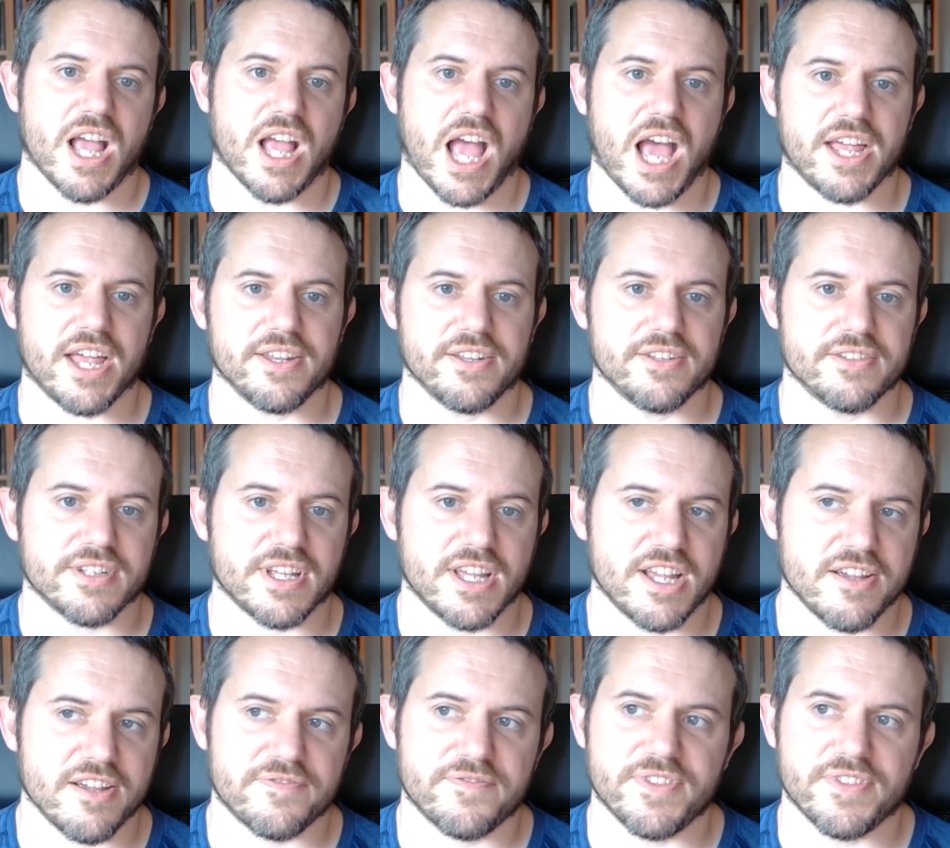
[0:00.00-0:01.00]
And
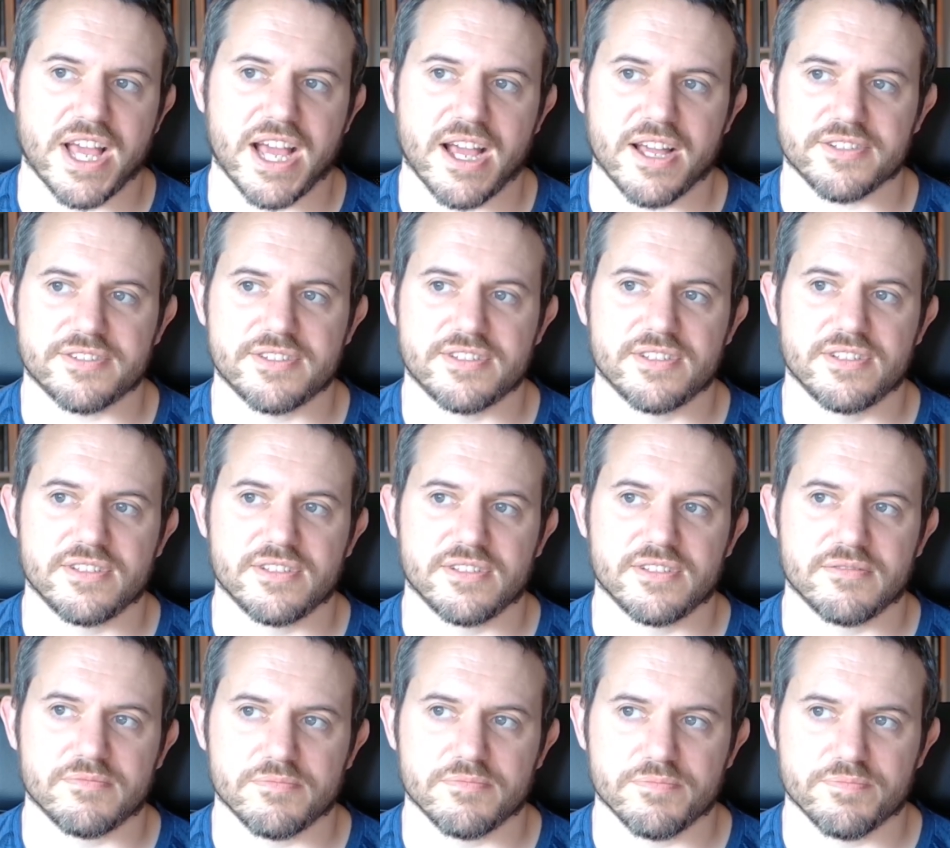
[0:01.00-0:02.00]
if that
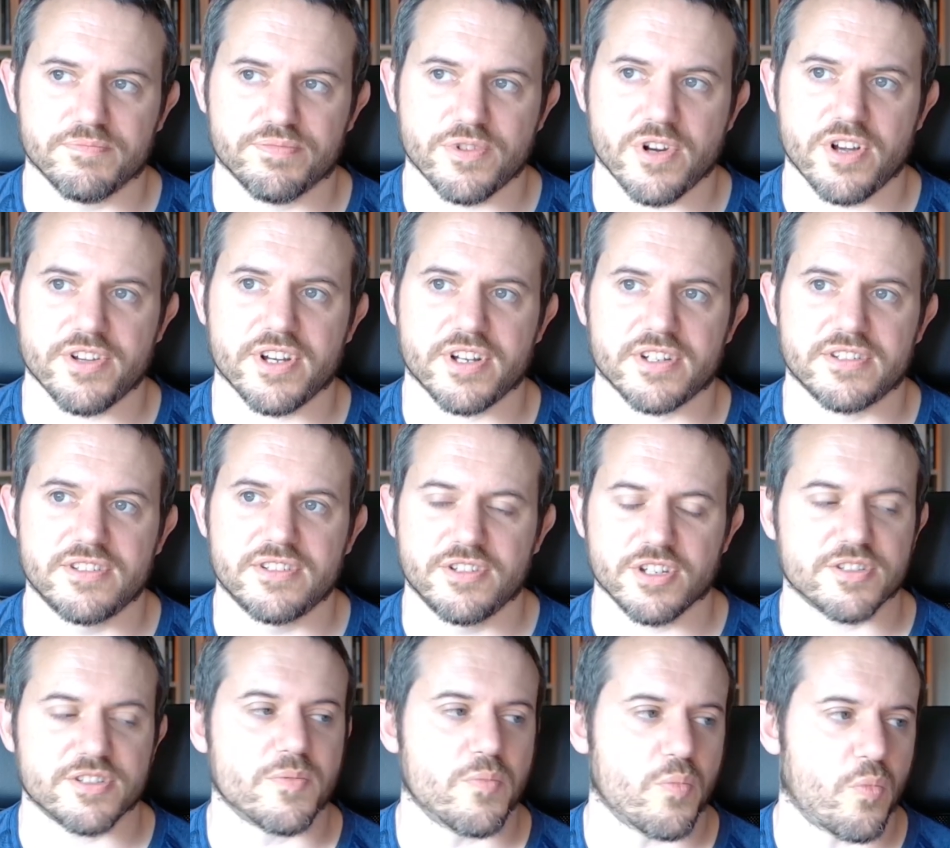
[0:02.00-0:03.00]
product
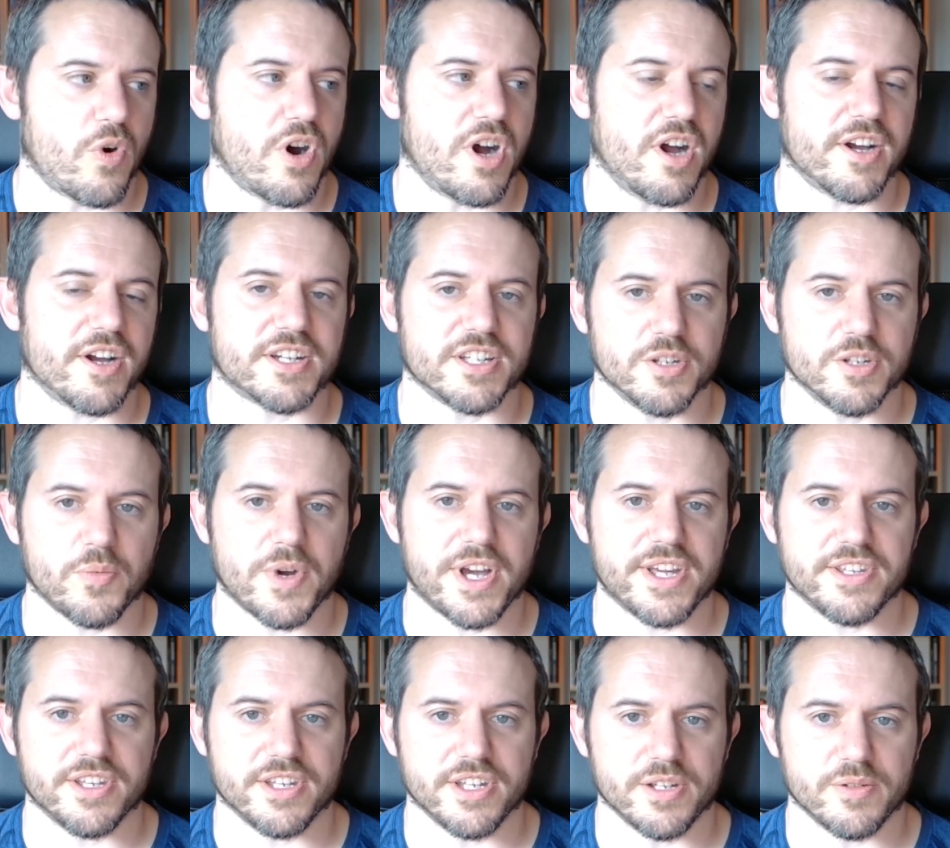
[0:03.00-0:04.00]
doesn't work in the way
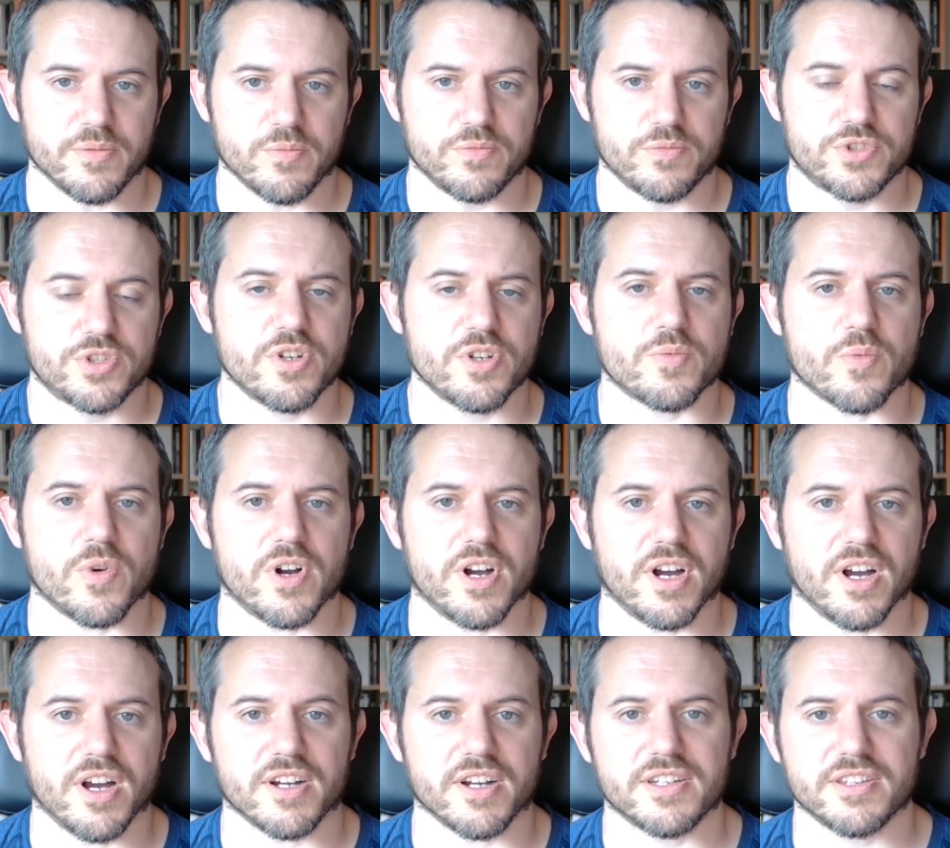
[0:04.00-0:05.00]
that it should
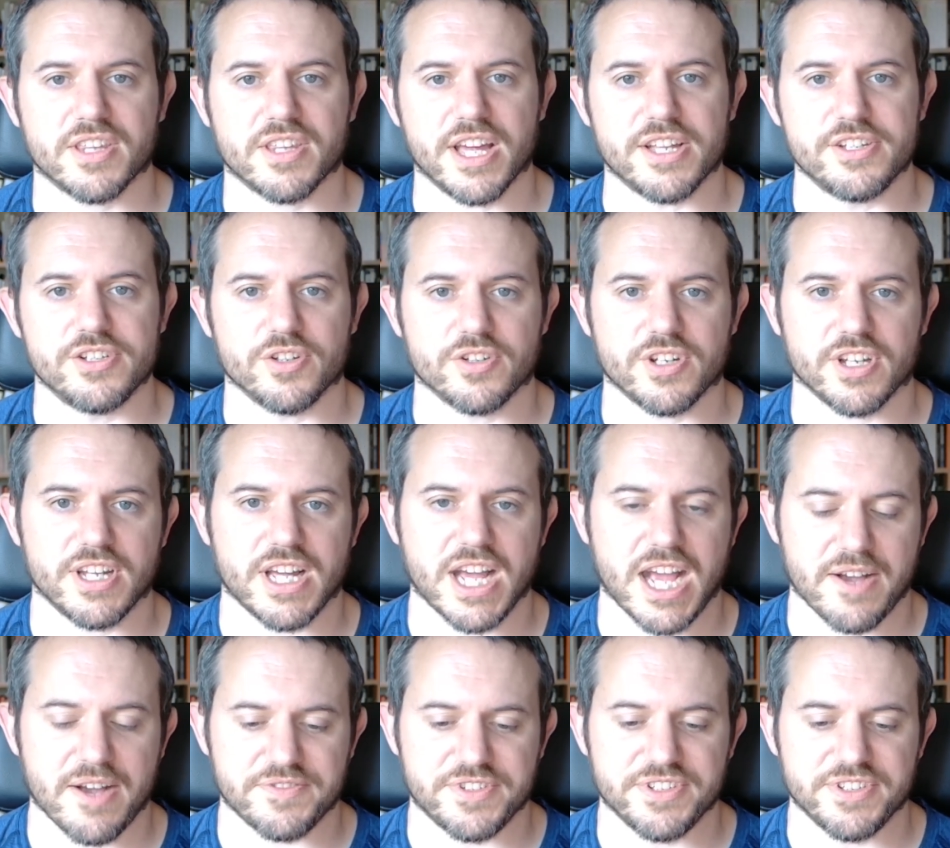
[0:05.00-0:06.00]
work, then you're going to
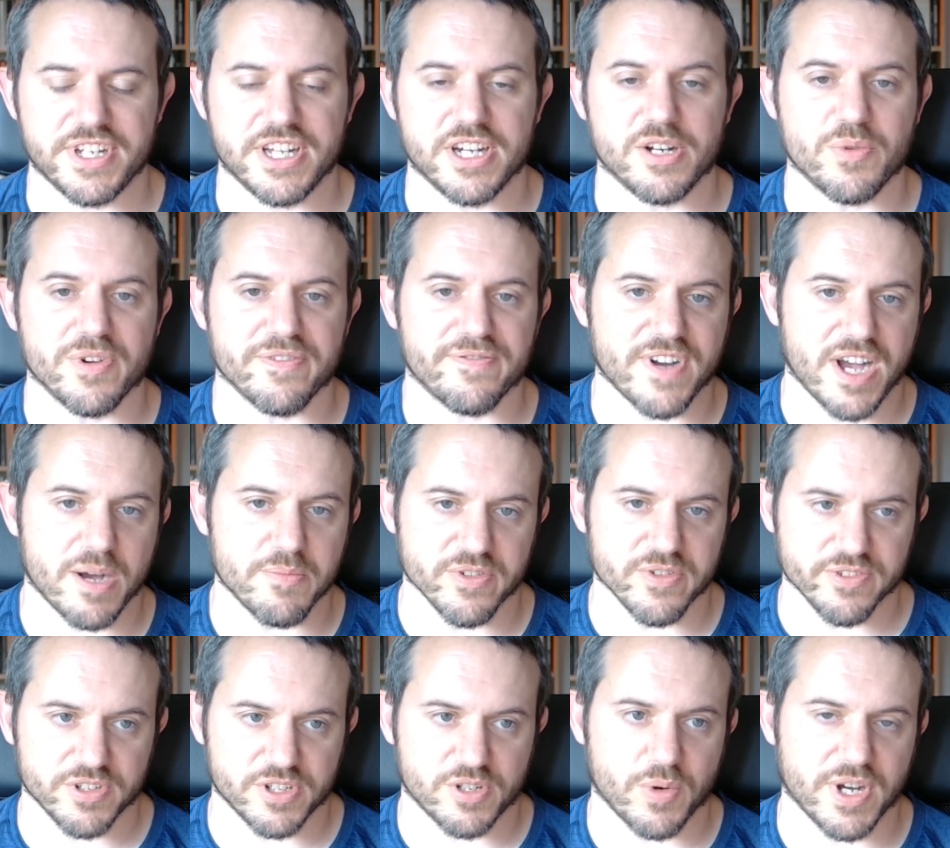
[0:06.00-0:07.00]
have to deal with far more
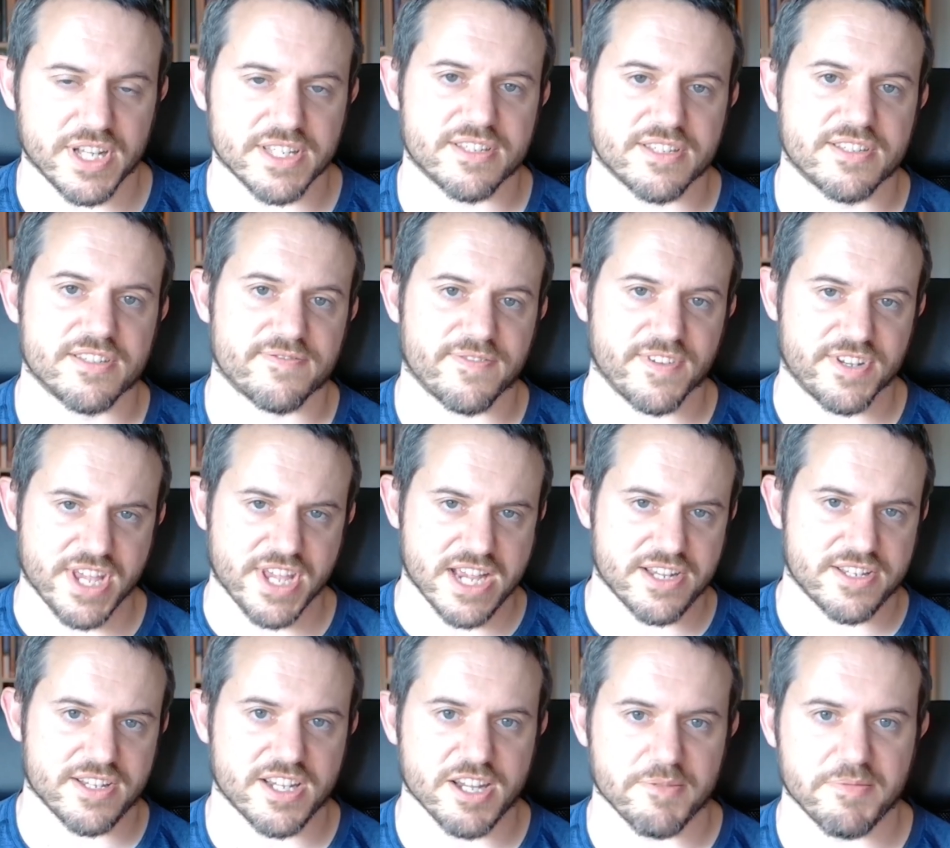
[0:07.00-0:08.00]
requests for
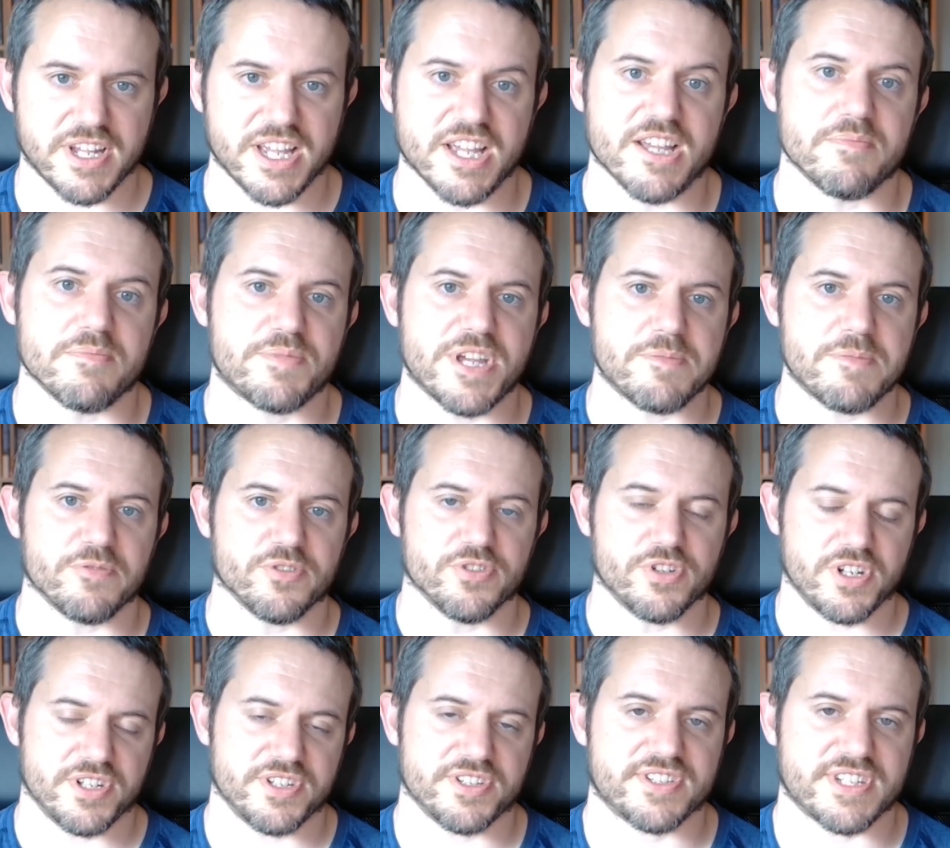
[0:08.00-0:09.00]
data coming in, people
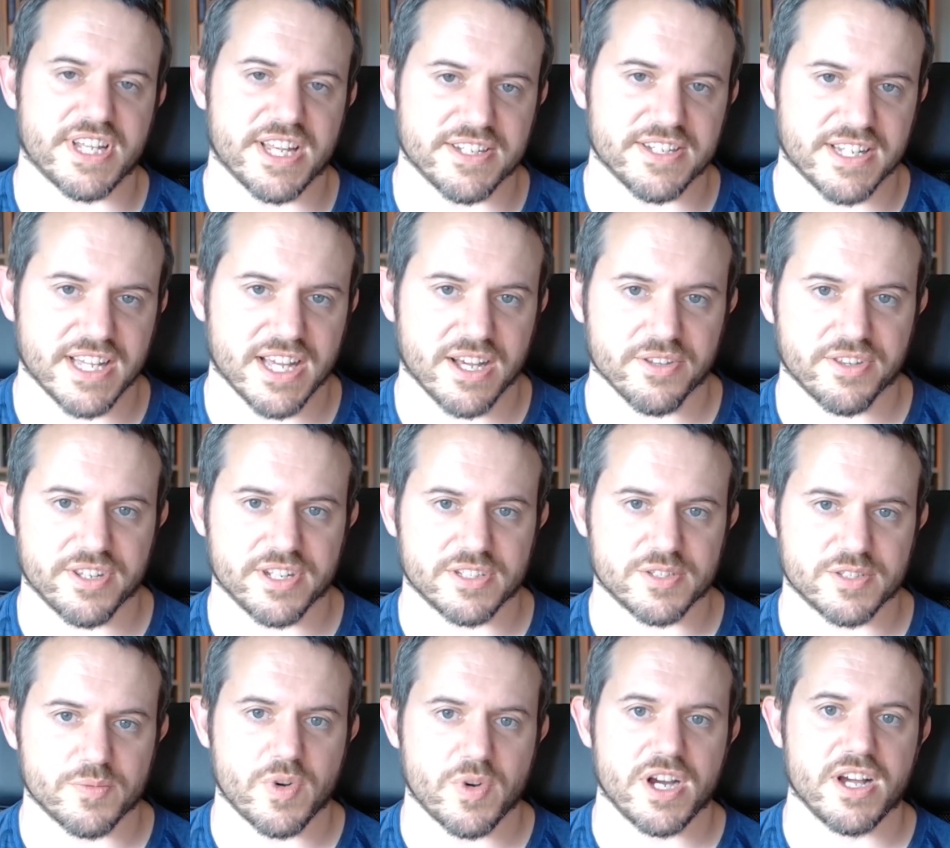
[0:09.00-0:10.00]
not understanding how
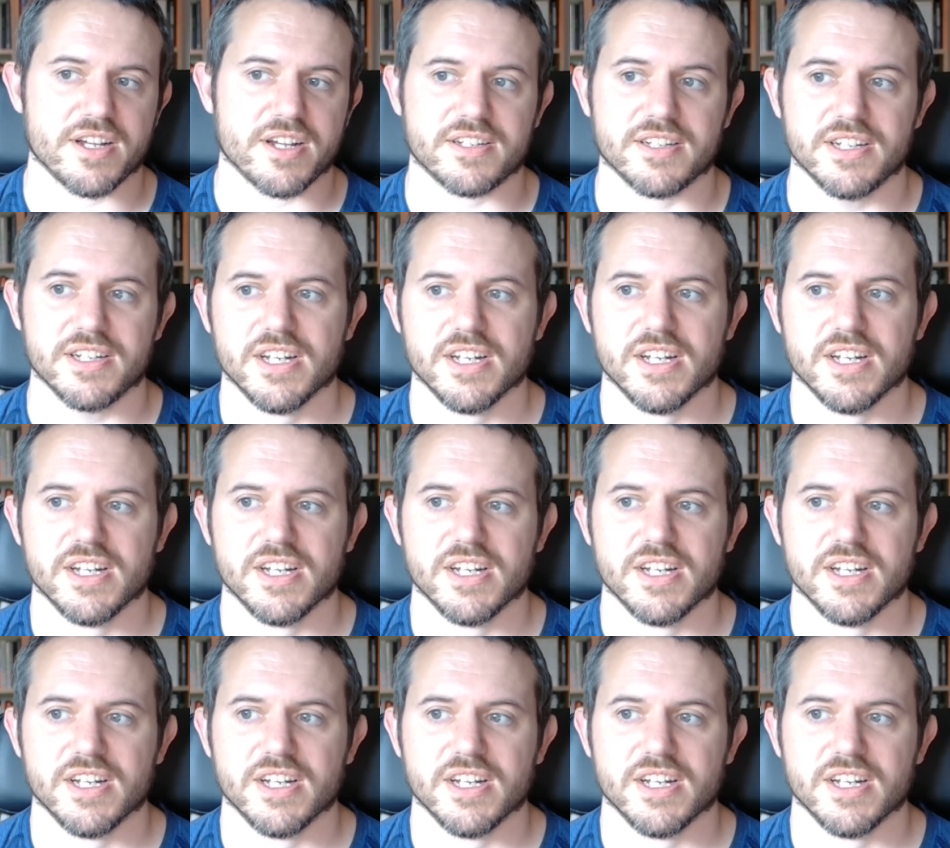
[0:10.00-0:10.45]
things work,